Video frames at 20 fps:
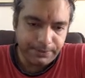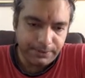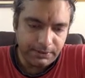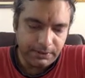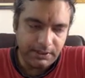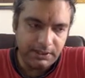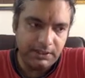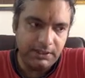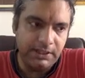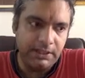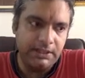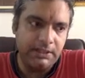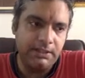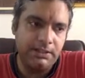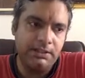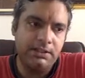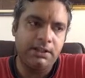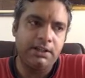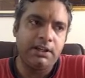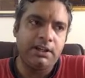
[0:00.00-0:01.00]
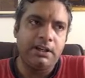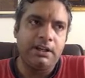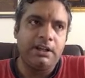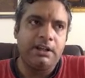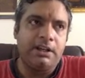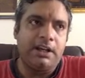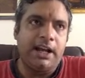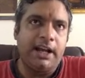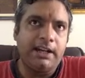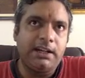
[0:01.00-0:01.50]
the
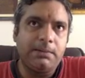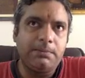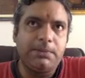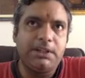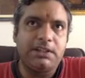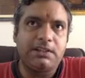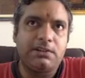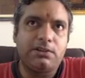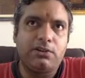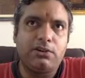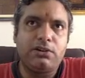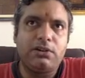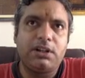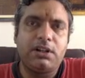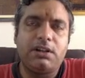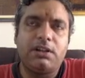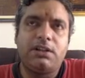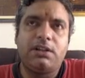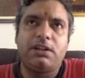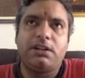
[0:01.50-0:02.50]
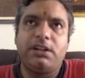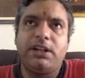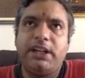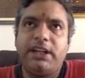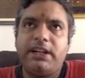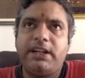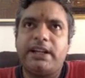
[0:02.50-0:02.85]
atom does not need